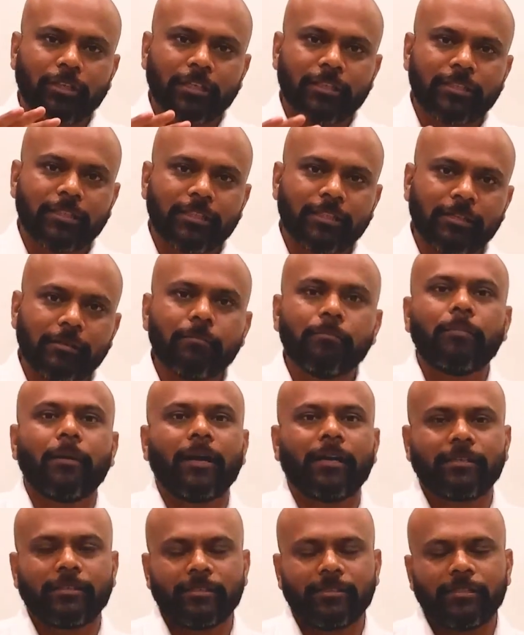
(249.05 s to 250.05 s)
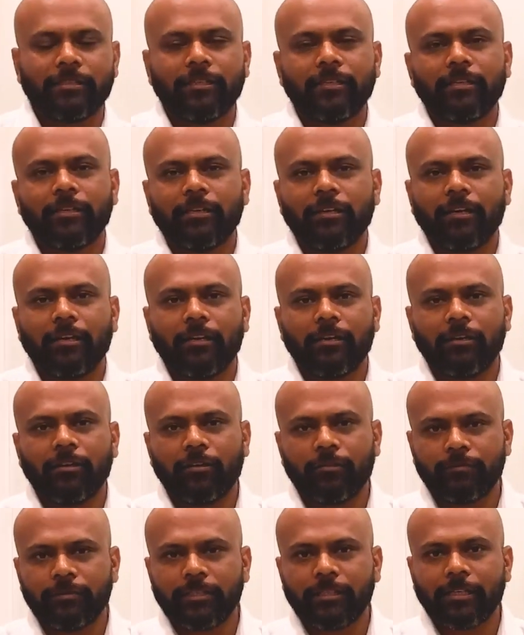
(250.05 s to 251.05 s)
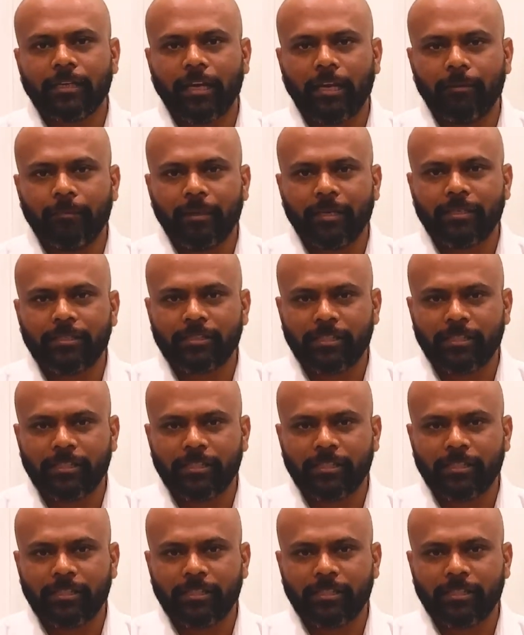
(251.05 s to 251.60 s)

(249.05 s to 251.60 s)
are the impacts of the climate